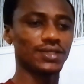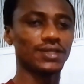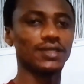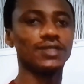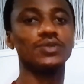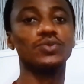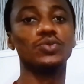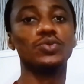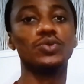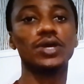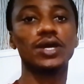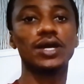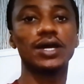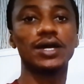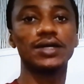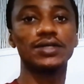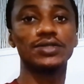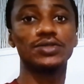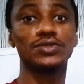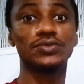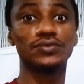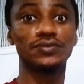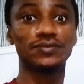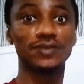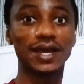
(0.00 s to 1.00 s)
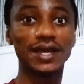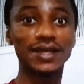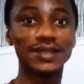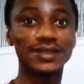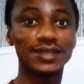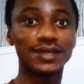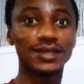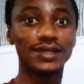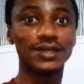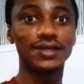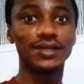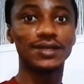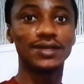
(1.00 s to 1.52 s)
and we are to find
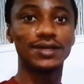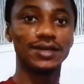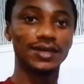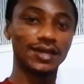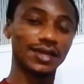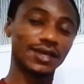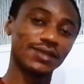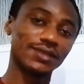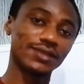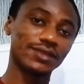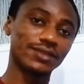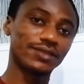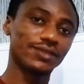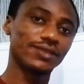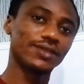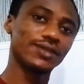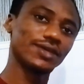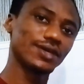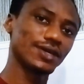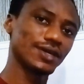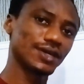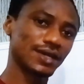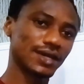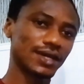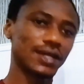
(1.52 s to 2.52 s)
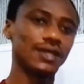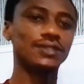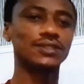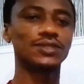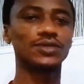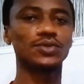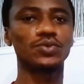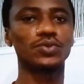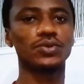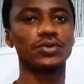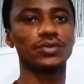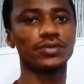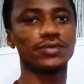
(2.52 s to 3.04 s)
the length and
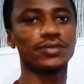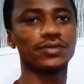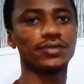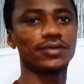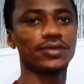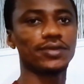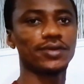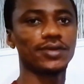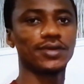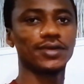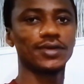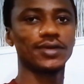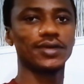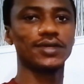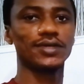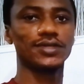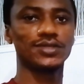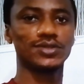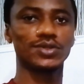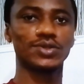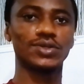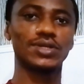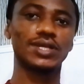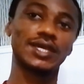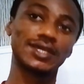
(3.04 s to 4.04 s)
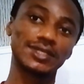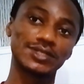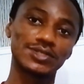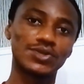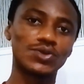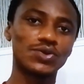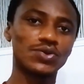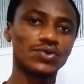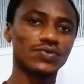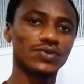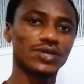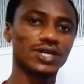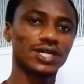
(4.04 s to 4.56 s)
the width. So let's
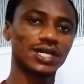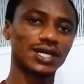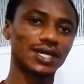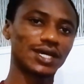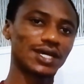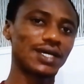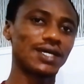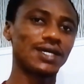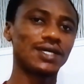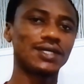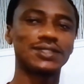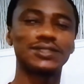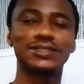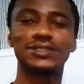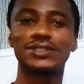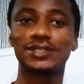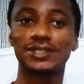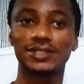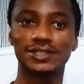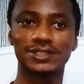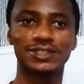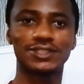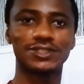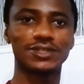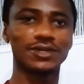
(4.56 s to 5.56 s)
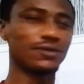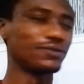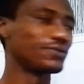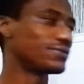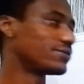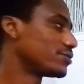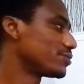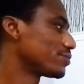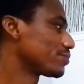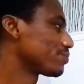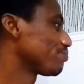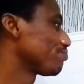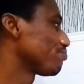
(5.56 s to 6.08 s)
go over and solve.
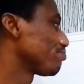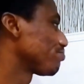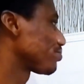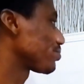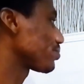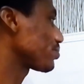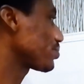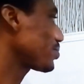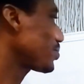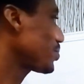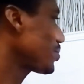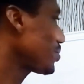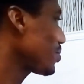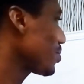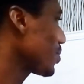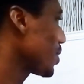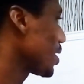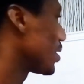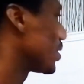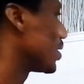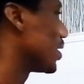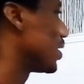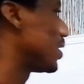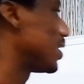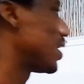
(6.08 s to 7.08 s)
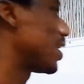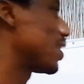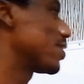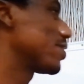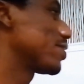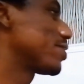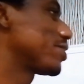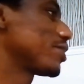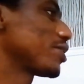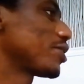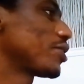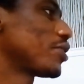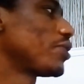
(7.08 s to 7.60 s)
The
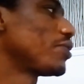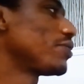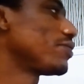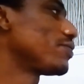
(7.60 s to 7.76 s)
length